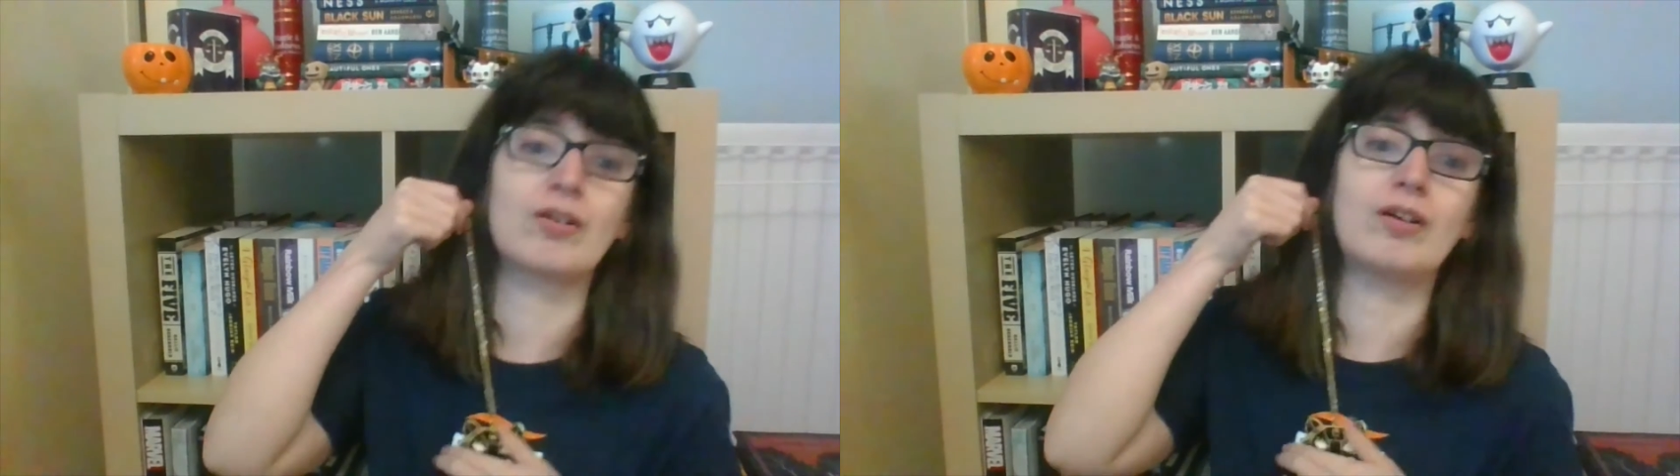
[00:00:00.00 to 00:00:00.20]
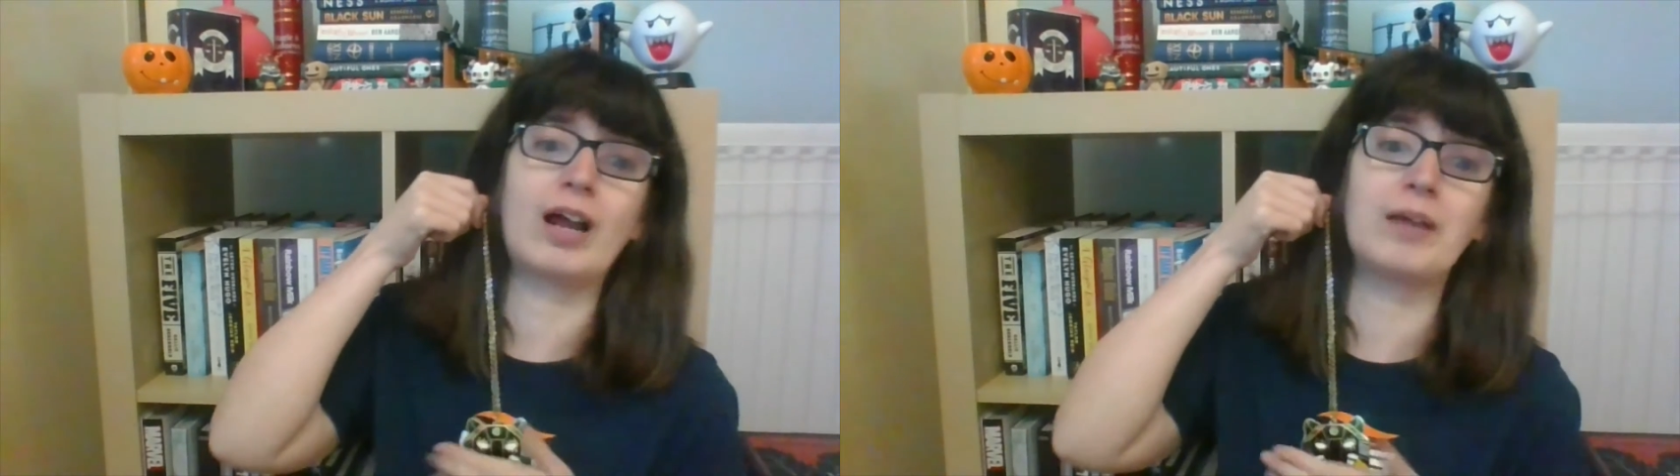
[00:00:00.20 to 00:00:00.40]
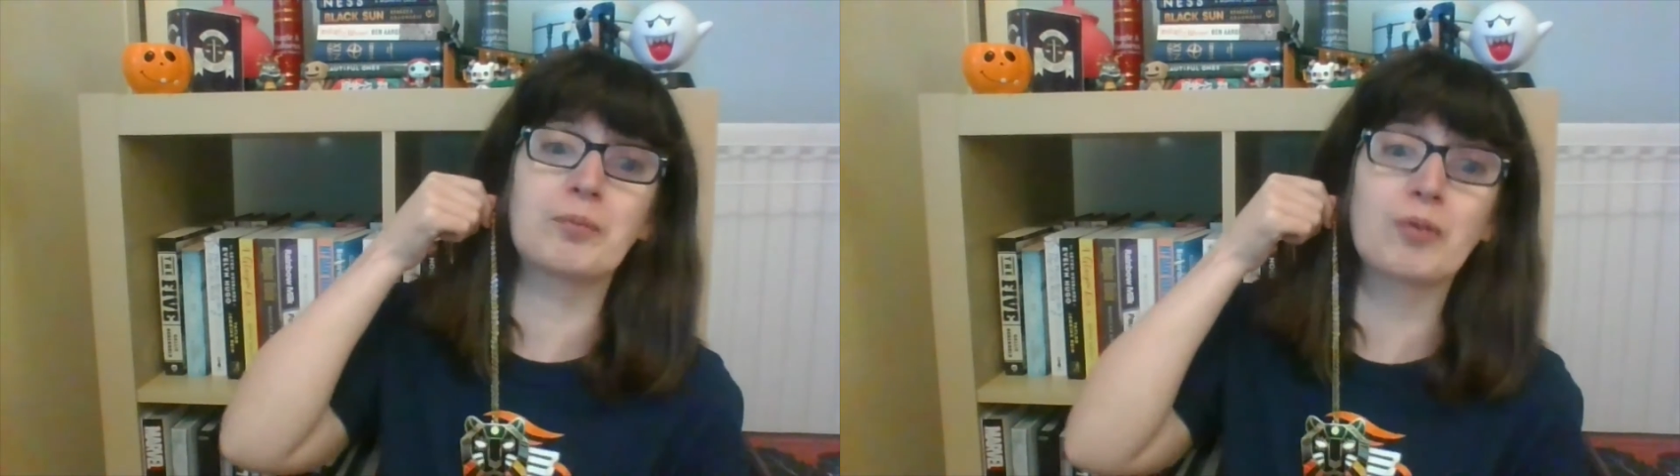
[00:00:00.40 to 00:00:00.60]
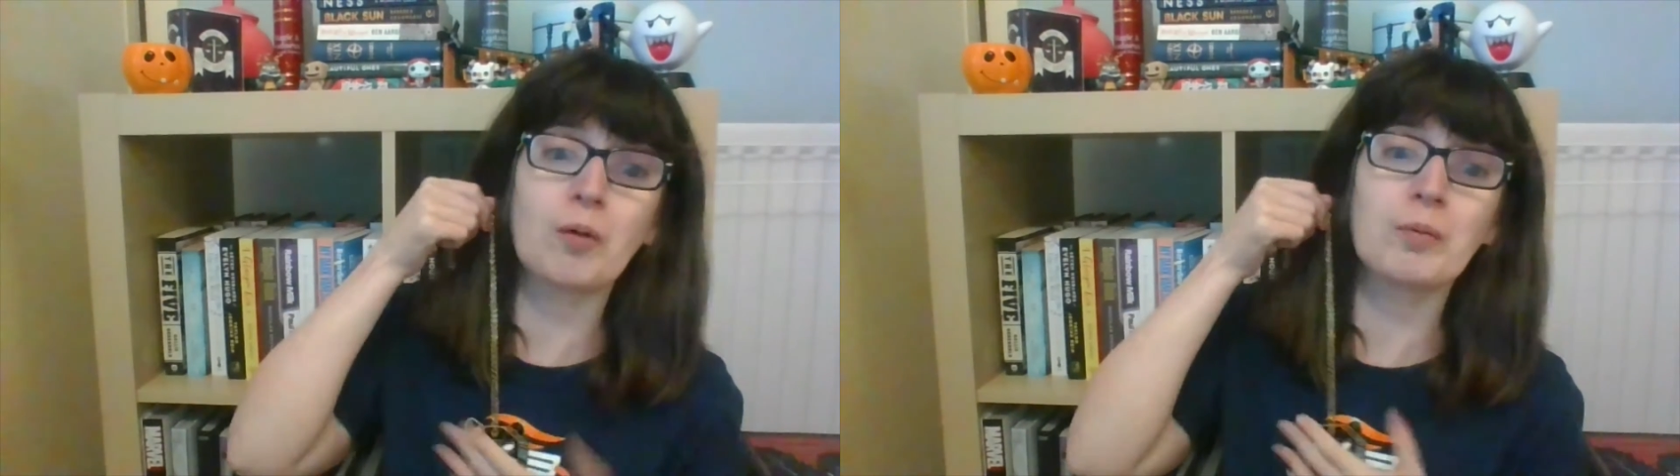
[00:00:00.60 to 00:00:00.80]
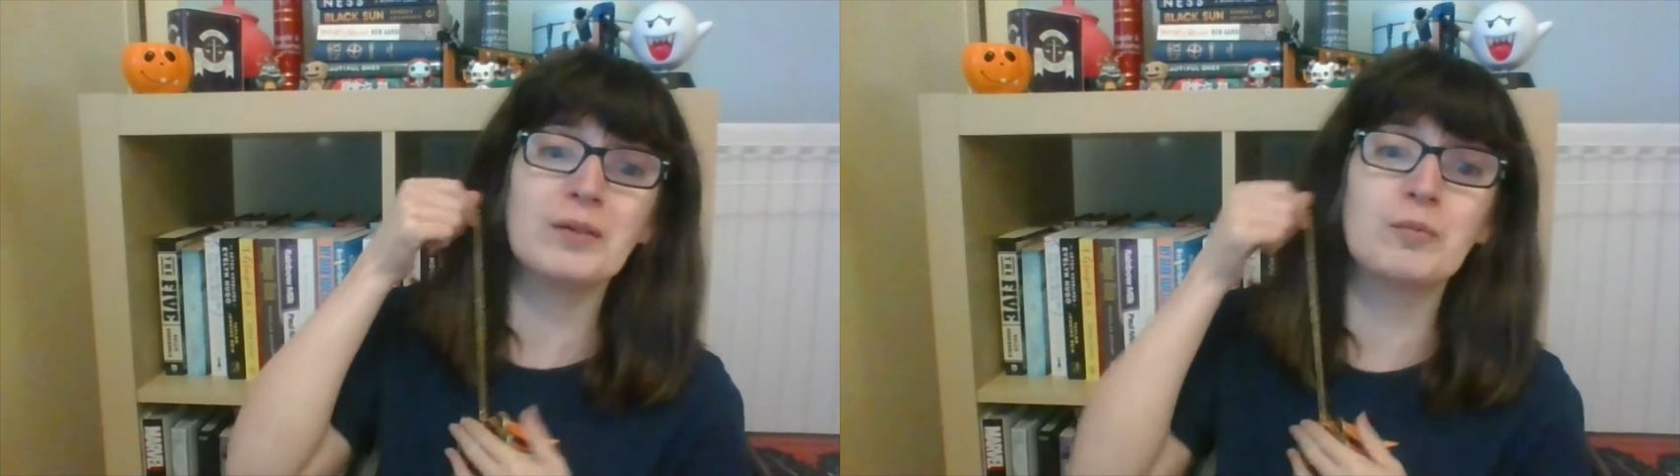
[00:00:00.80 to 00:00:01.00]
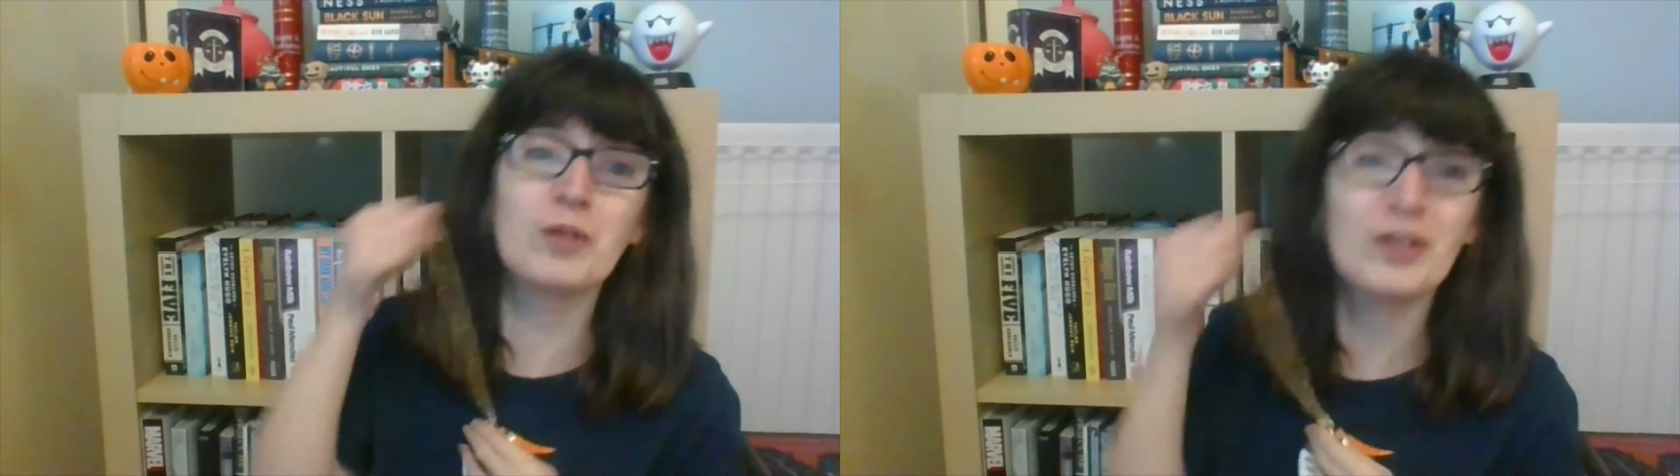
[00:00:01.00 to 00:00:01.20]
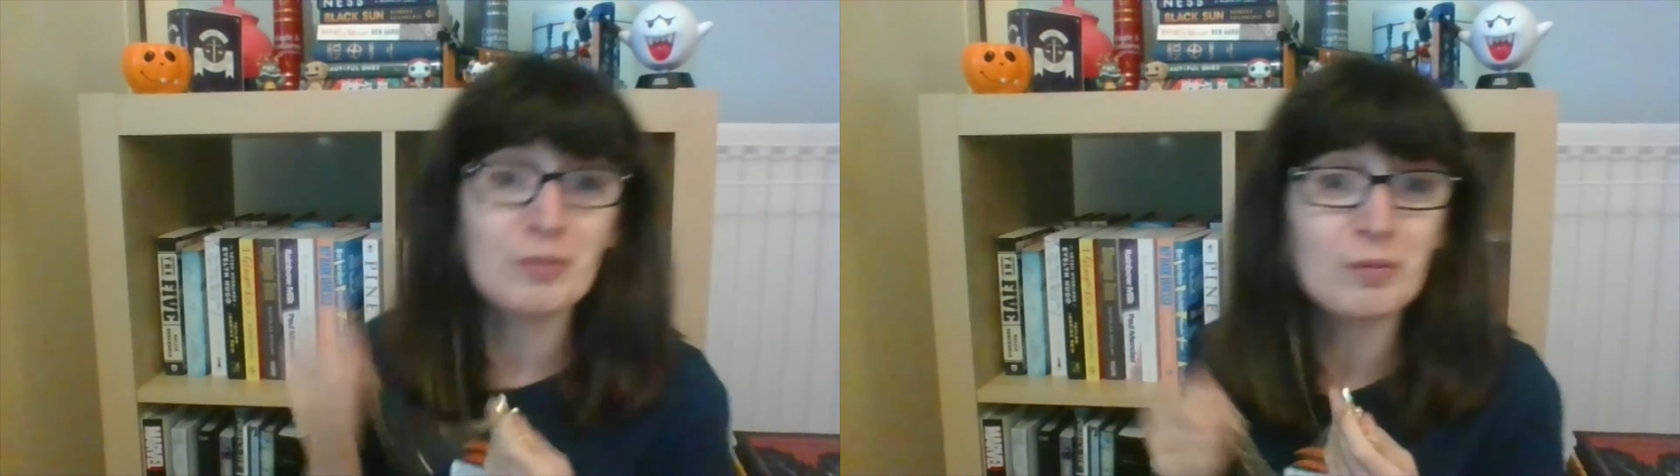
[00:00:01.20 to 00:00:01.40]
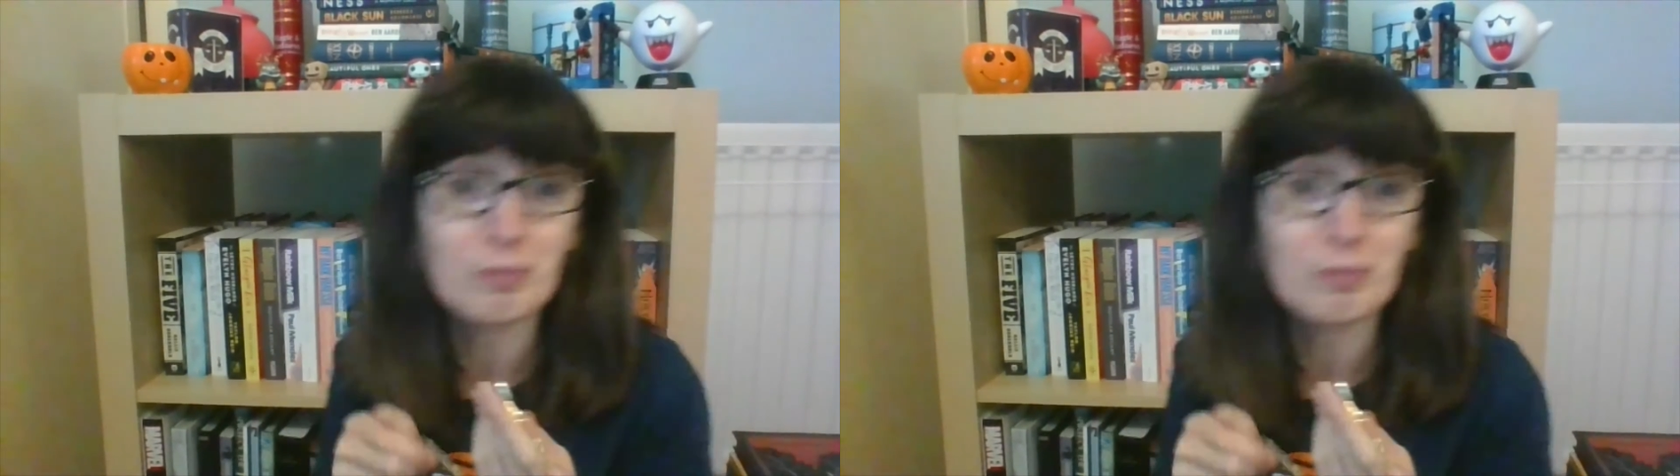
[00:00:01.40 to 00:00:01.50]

on, I probably would